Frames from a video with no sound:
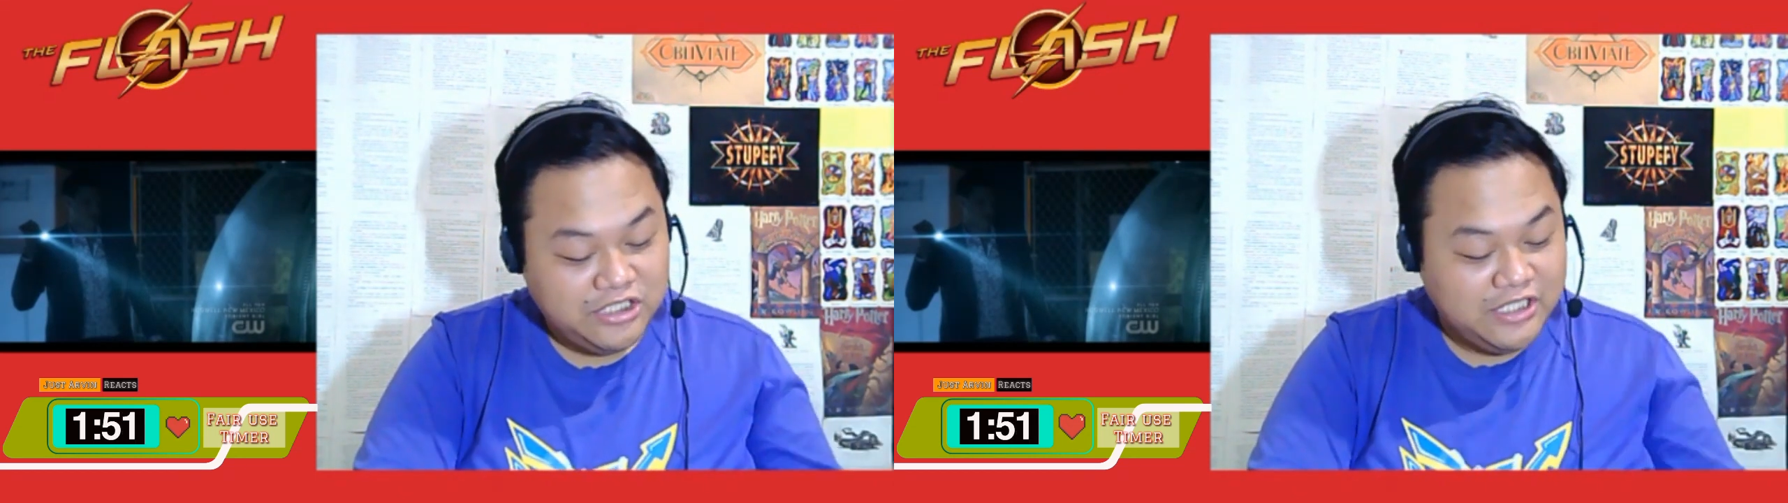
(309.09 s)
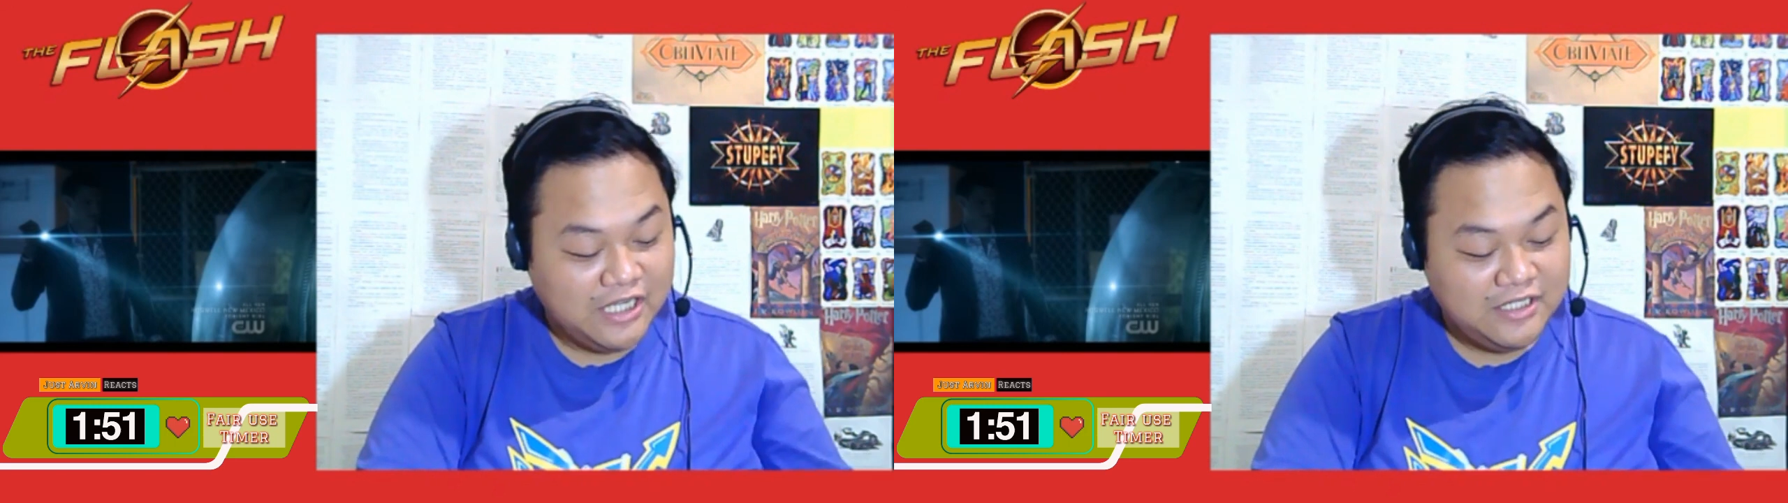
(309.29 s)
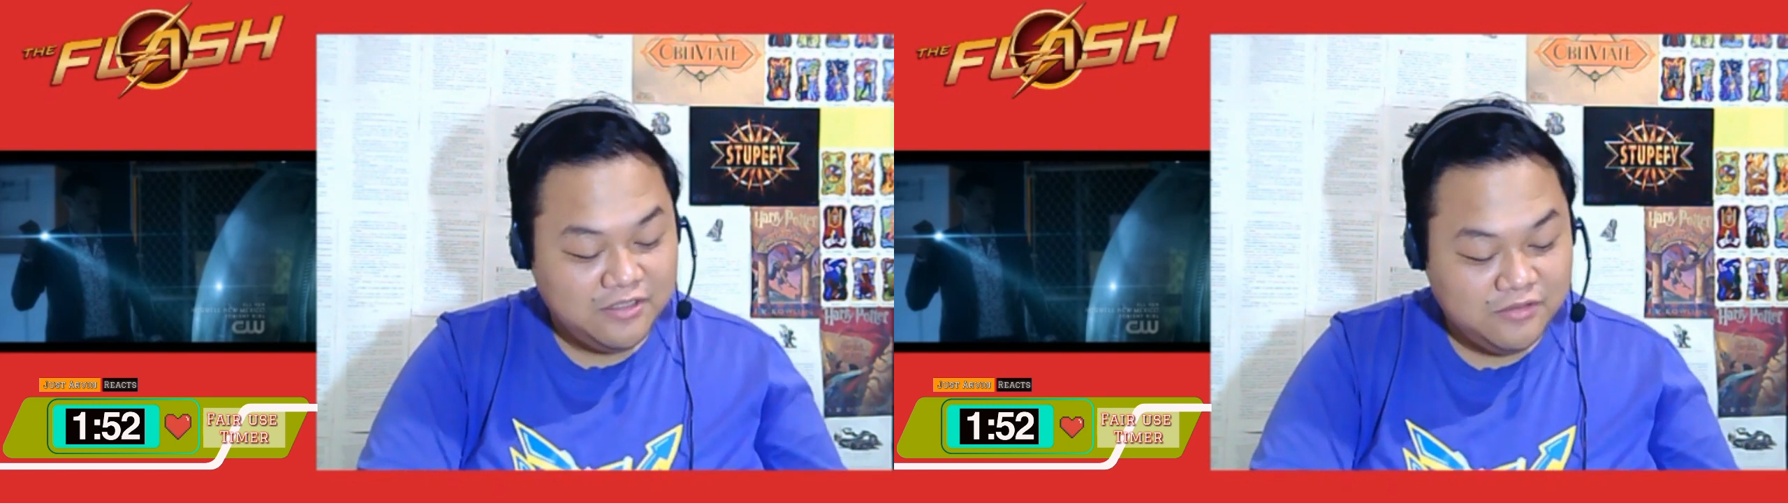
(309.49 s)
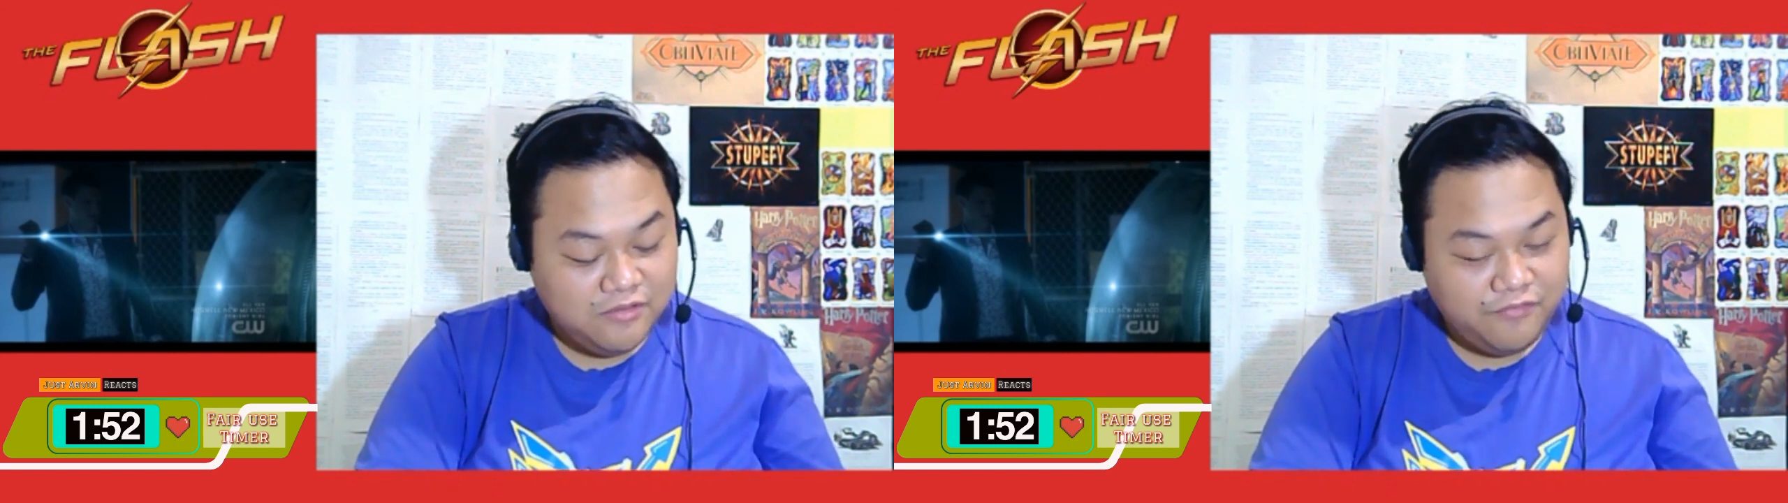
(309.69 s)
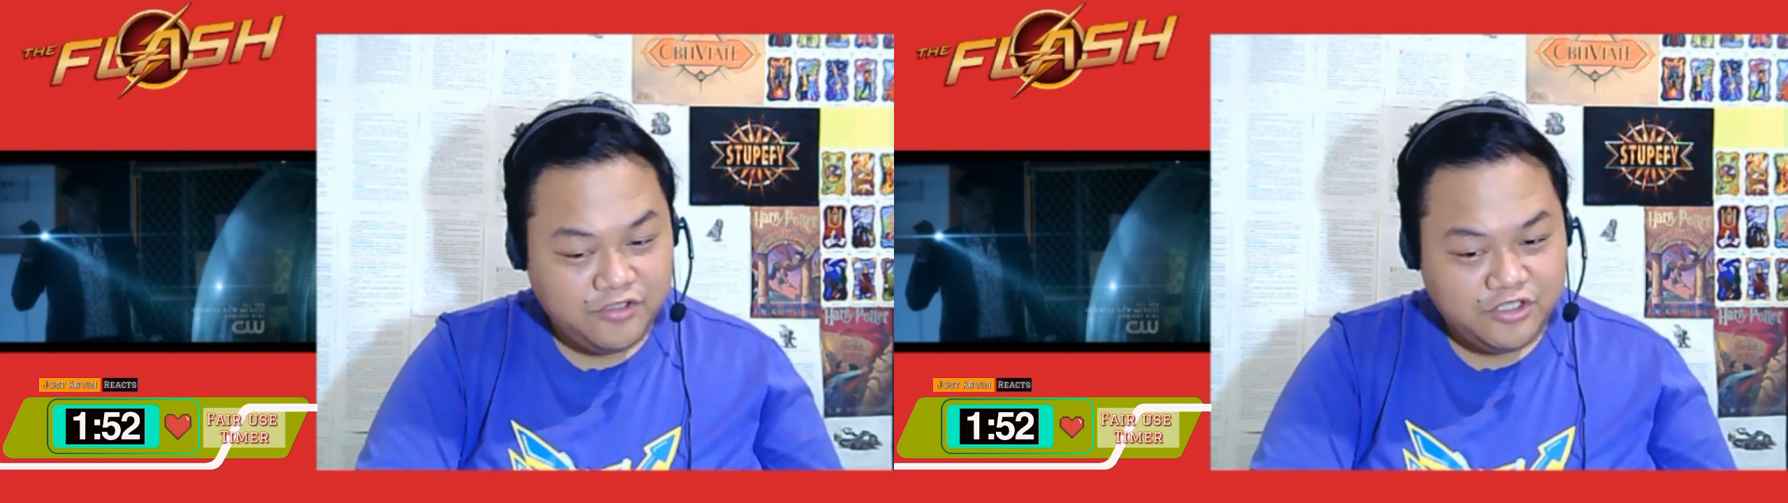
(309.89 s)
she got into
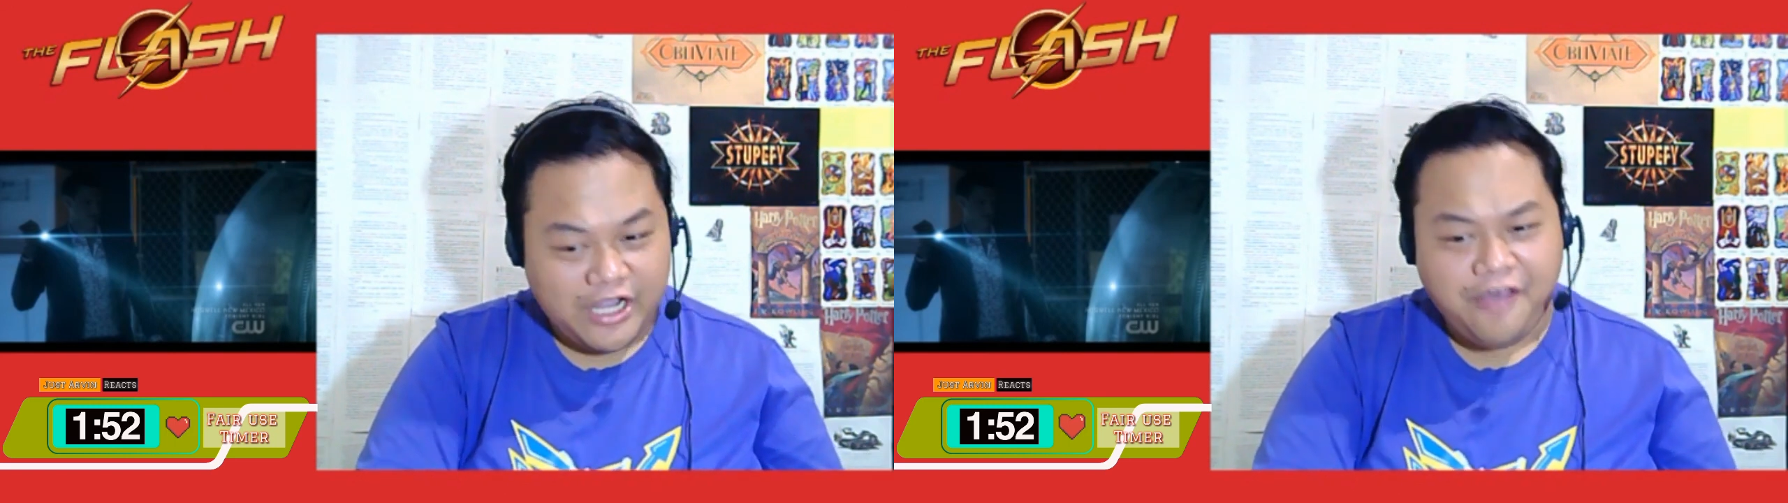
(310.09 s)
the future.